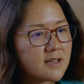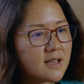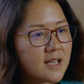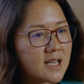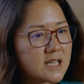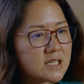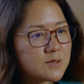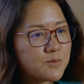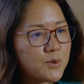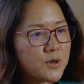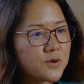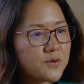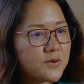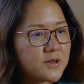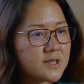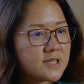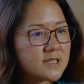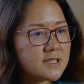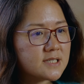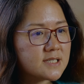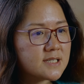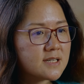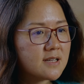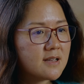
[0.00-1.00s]
uh,
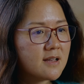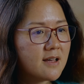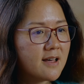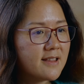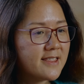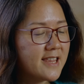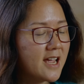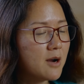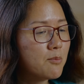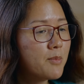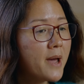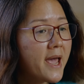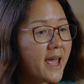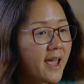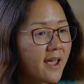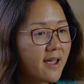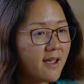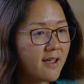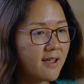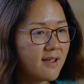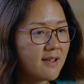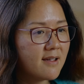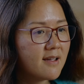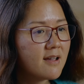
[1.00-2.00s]
experience their
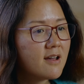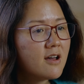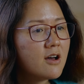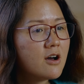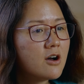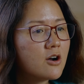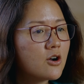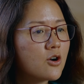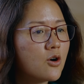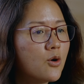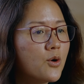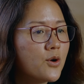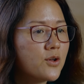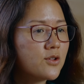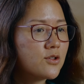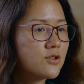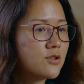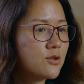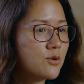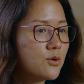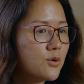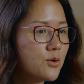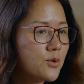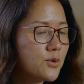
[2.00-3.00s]
pain going
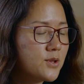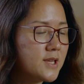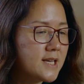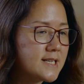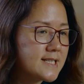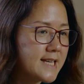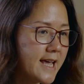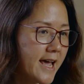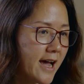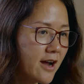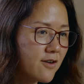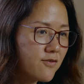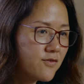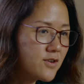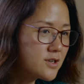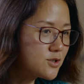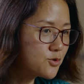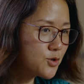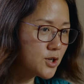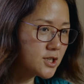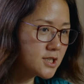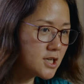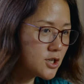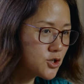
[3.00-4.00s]
through this AI
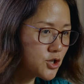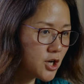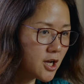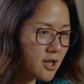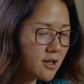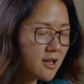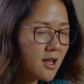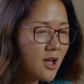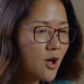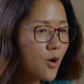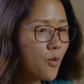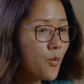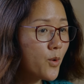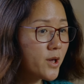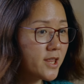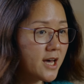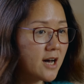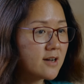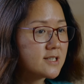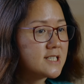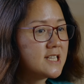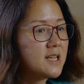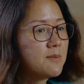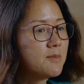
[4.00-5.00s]
first transition
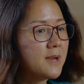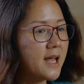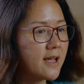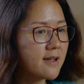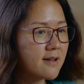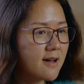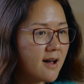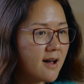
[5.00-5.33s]
without a team like